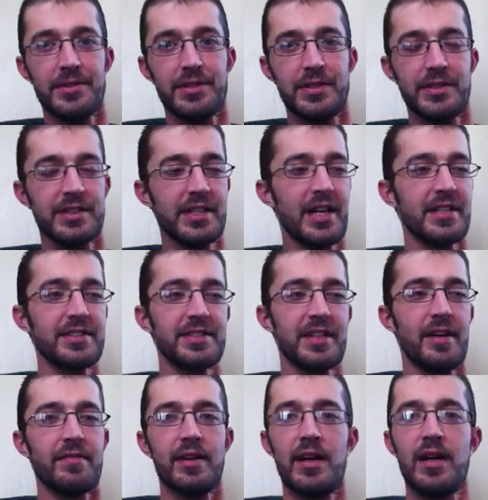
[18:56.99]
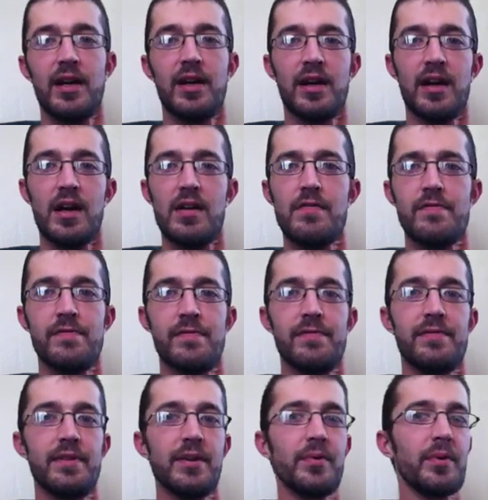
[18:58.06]
she's got stuff
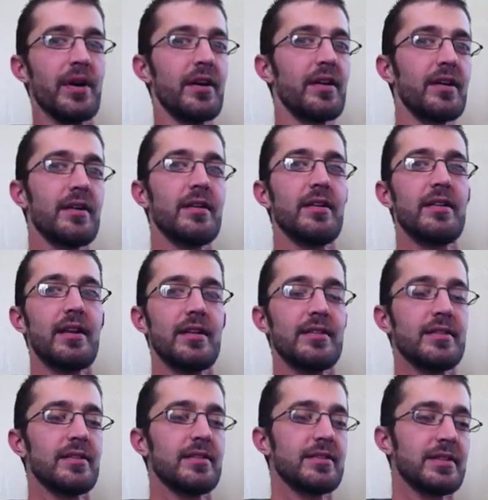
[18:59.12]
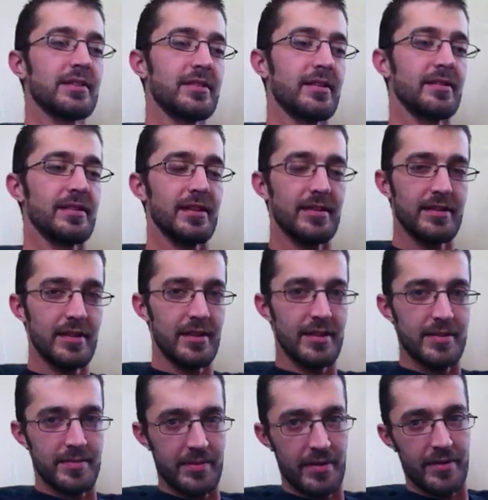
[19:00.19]
everywhere that she turns into
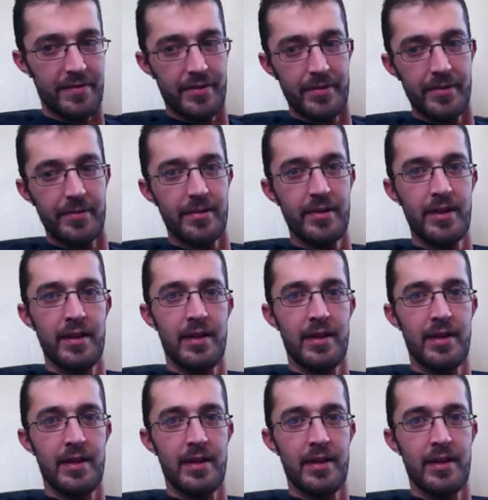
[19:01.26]
this beautiful